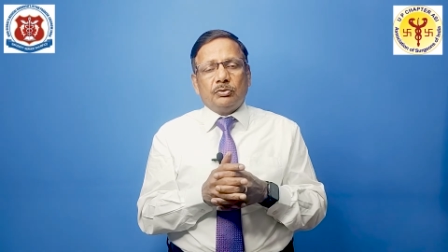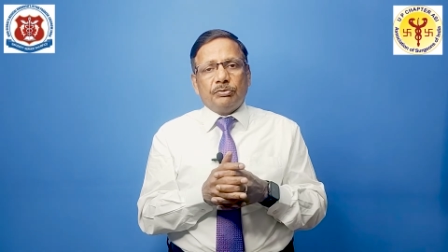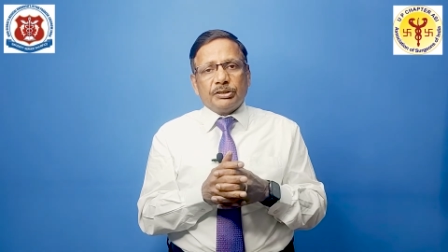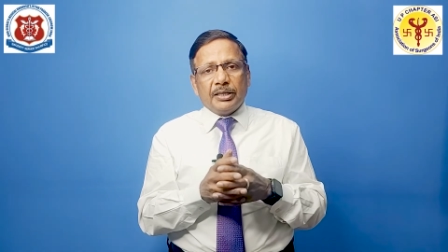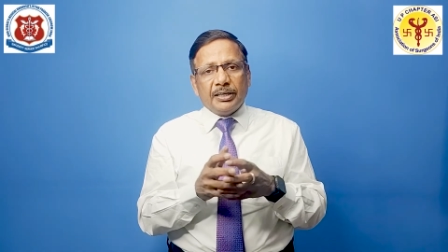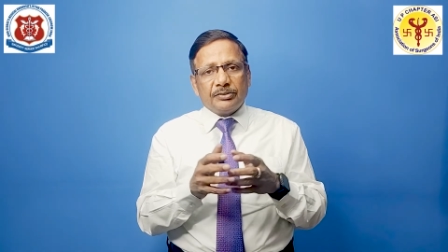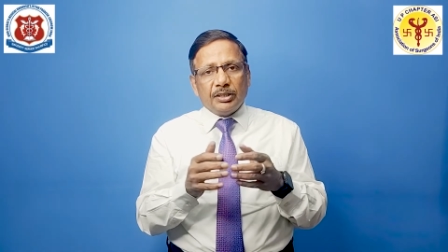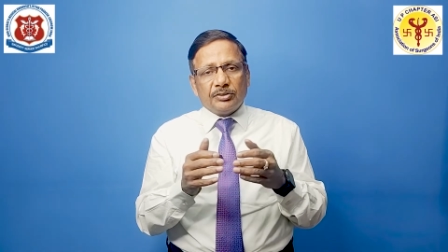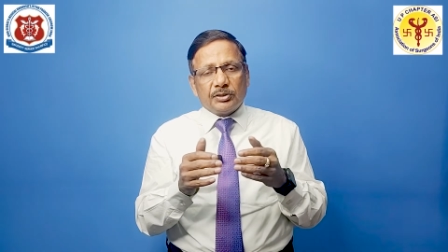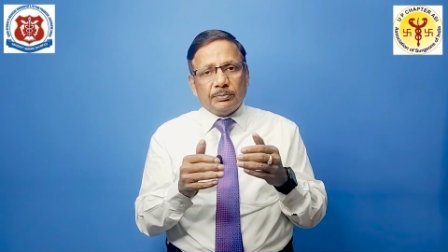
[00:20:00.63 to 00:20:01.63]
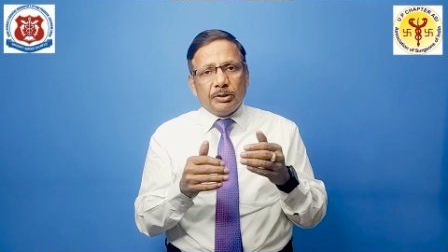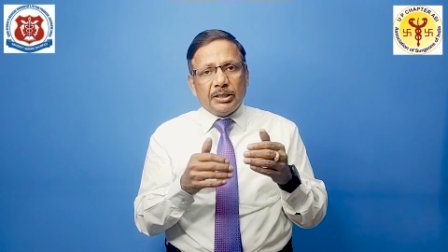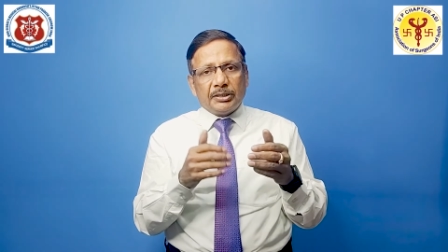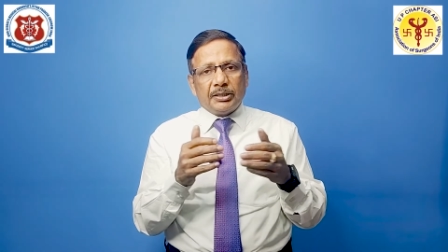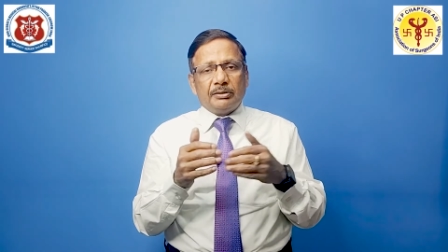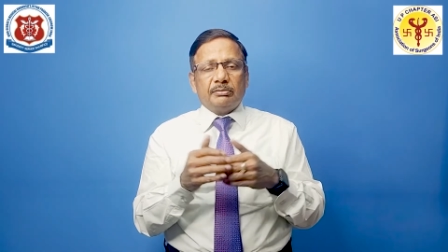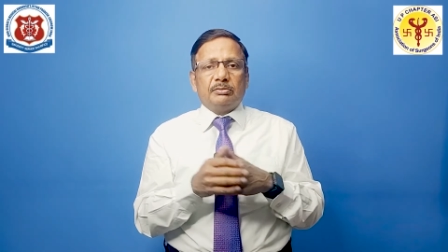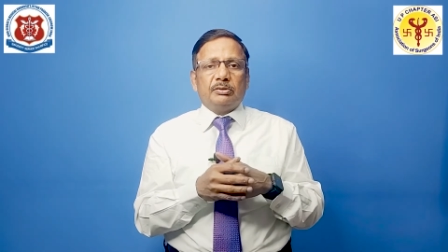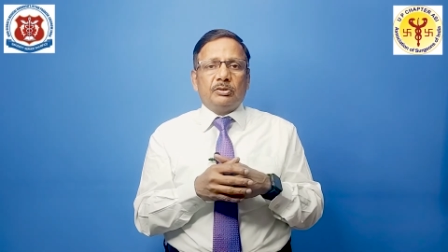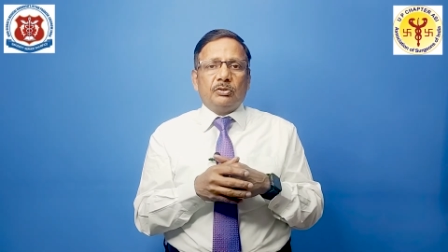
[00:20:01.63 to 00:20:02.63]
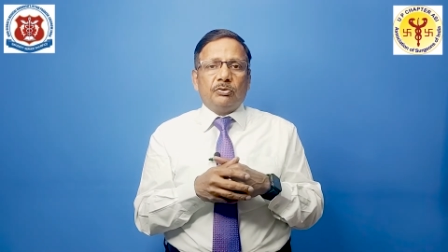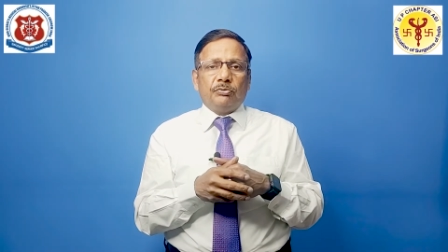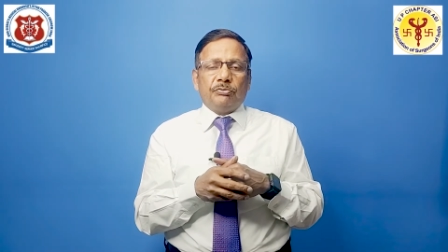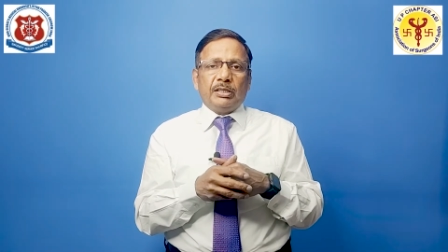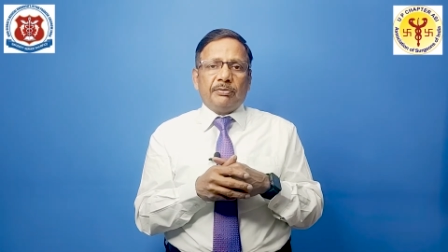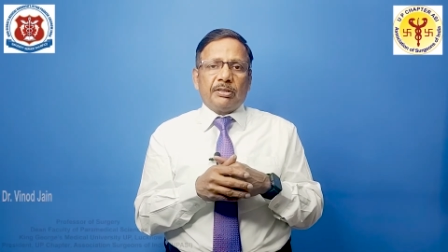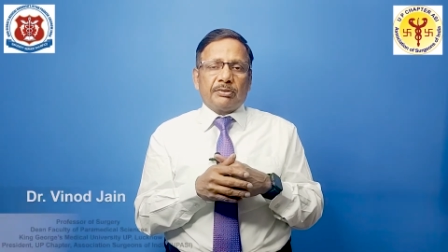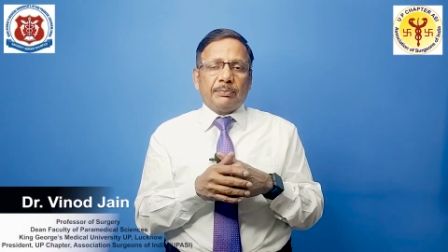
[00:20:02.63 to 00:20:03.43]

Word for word: which gets stimulated whenever